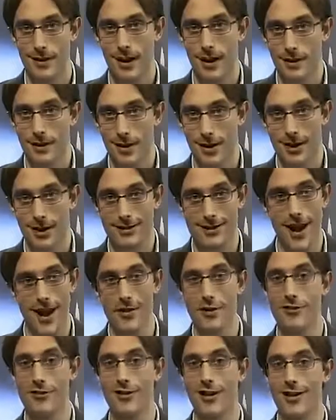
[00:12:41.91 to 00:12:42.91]
I, it
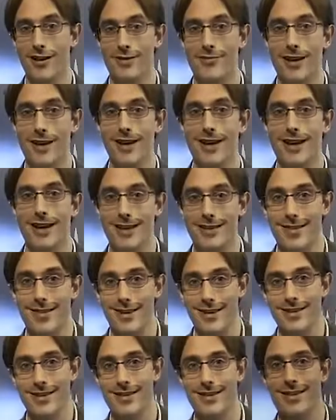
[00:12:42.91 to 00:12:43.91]
terrifies me, is
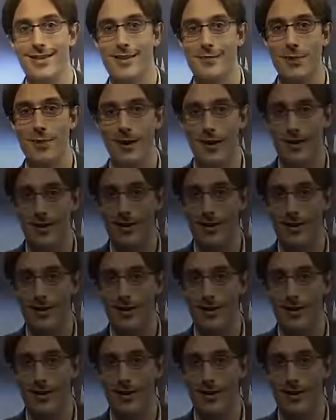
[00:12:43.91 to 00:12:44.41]
the, is the simple